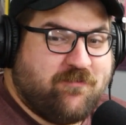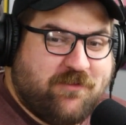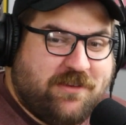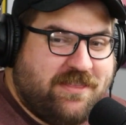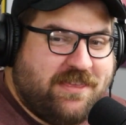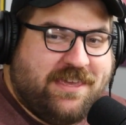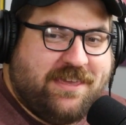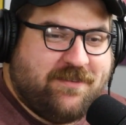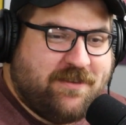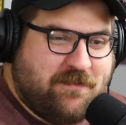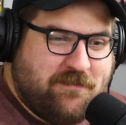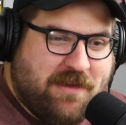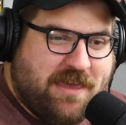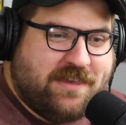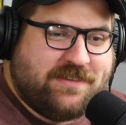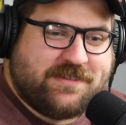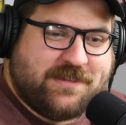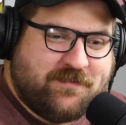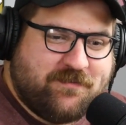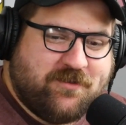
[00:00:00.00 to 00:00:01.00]
really
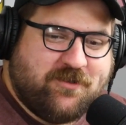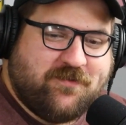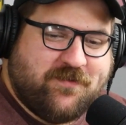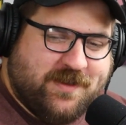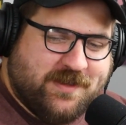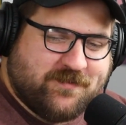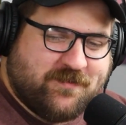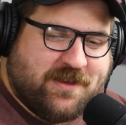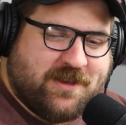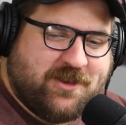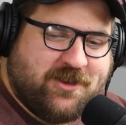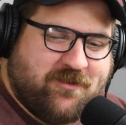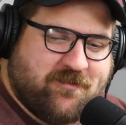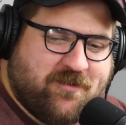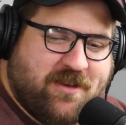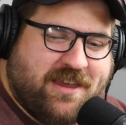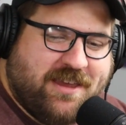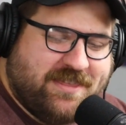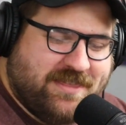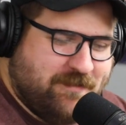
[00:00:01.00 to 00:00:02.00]
amazing movies. Why don't you
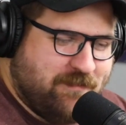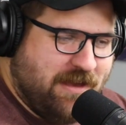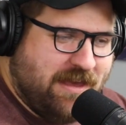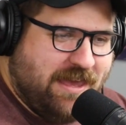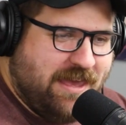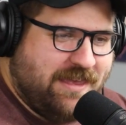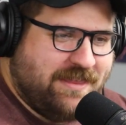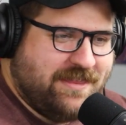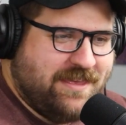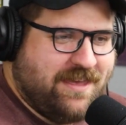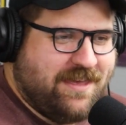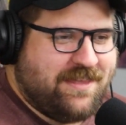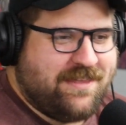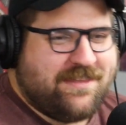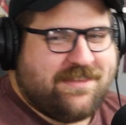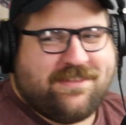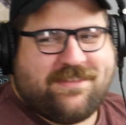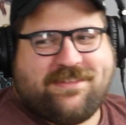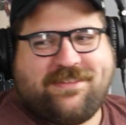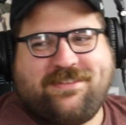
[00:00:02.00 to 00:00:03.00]
rank them? I hate
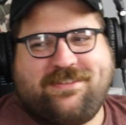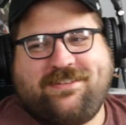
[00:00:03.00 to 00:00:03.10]
that.